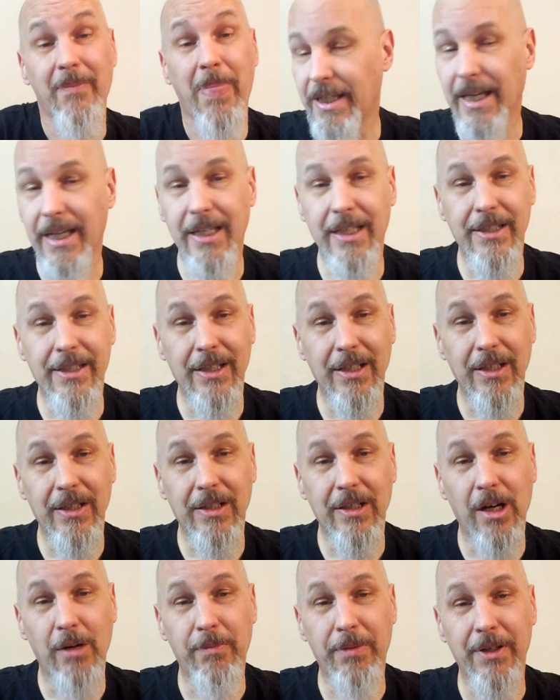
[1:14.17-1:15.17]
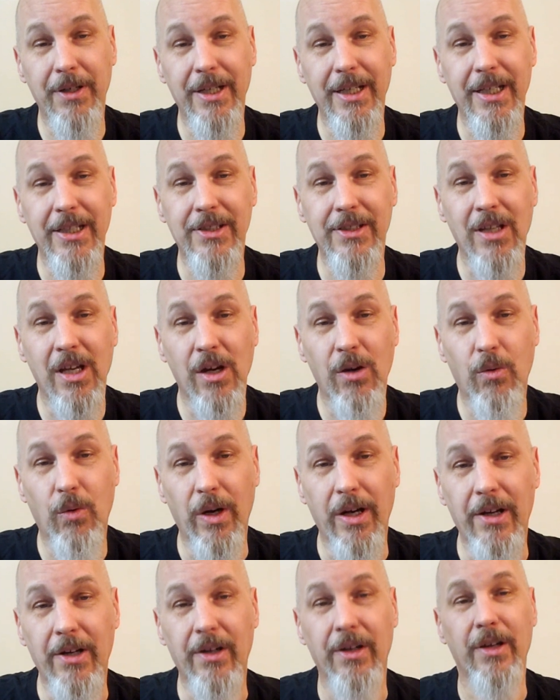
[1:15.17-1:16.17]
get a place
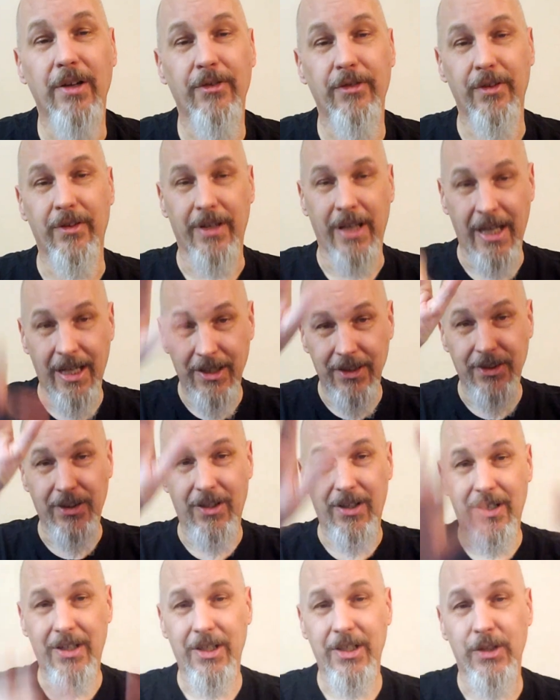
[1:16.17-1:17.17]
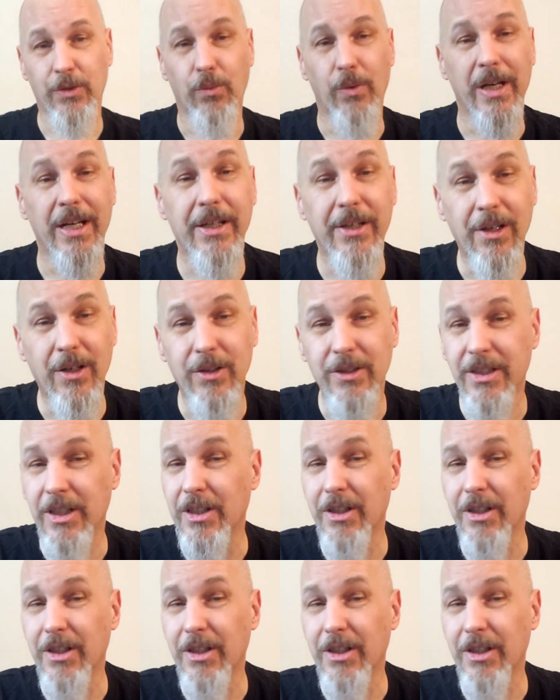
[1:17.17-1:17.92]
where if it has large windows,